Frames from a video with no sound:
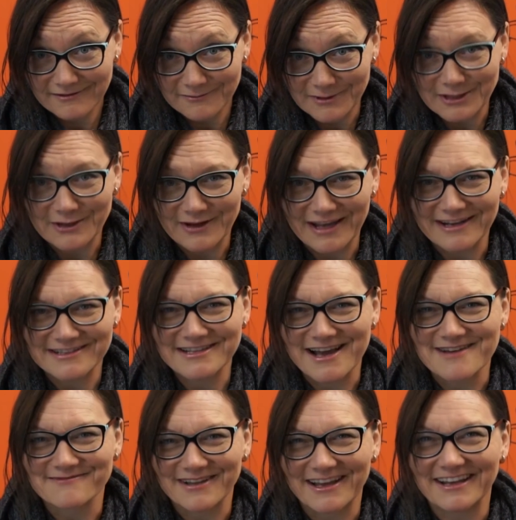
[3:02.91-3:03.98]
When you get a
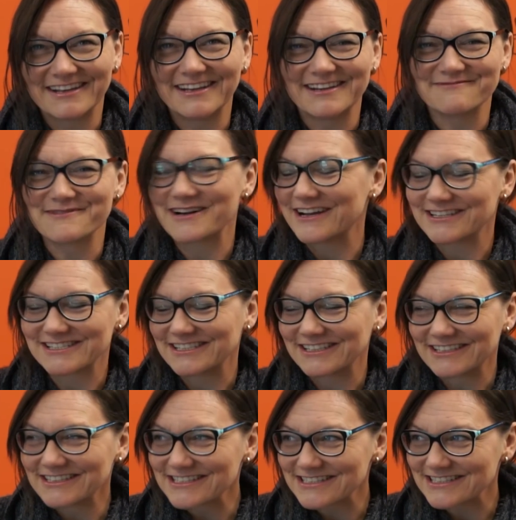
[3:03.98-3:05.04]
timeline in production,
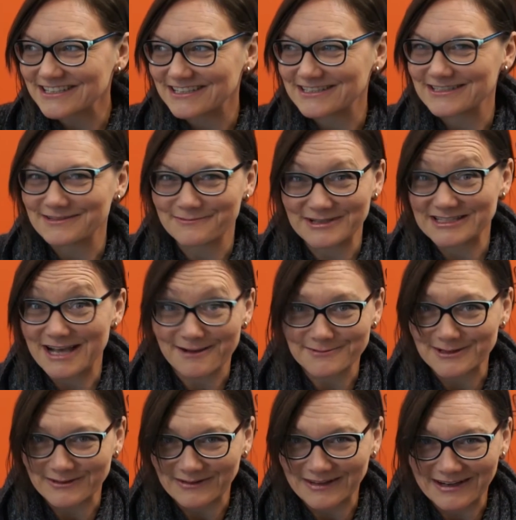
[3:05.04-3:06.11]
it means
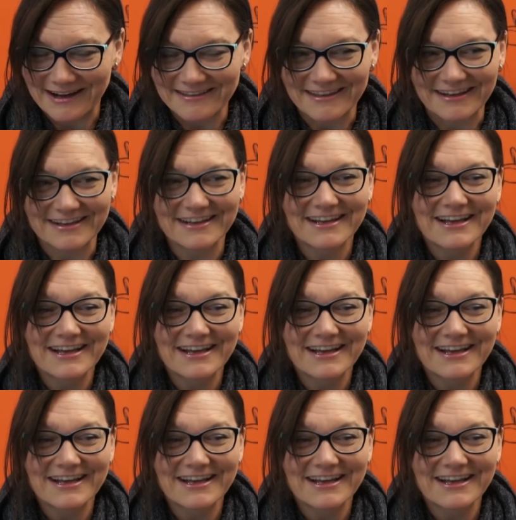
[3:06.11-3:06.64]
absolutely nothing.